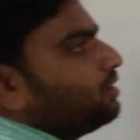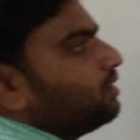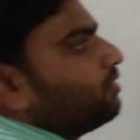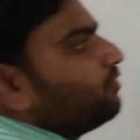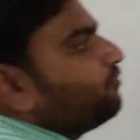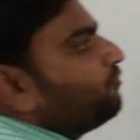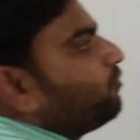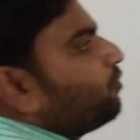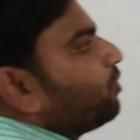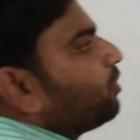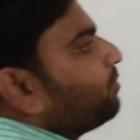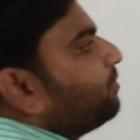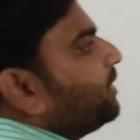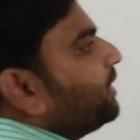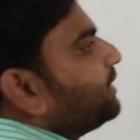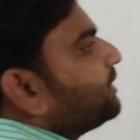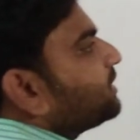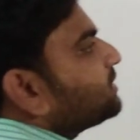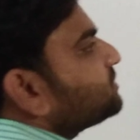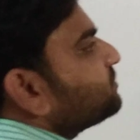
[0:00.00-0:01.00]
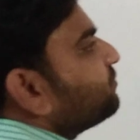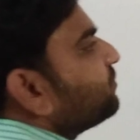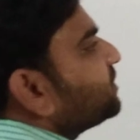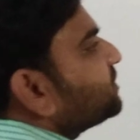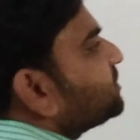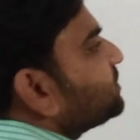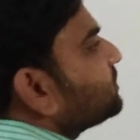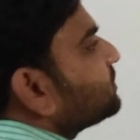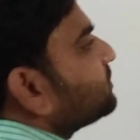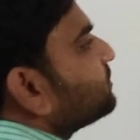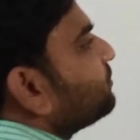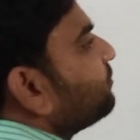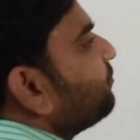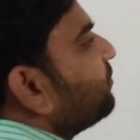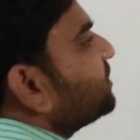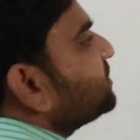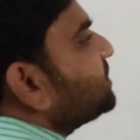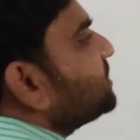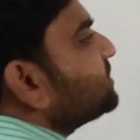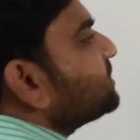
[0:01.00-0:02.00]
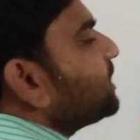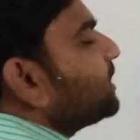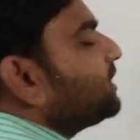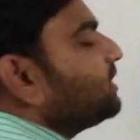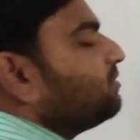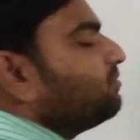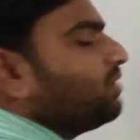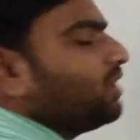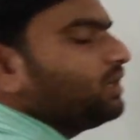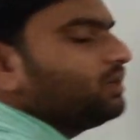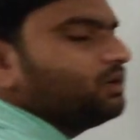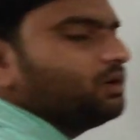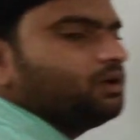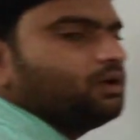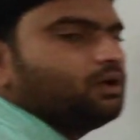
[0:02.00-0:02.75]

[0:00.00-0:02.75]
4 meters west. West is nothing but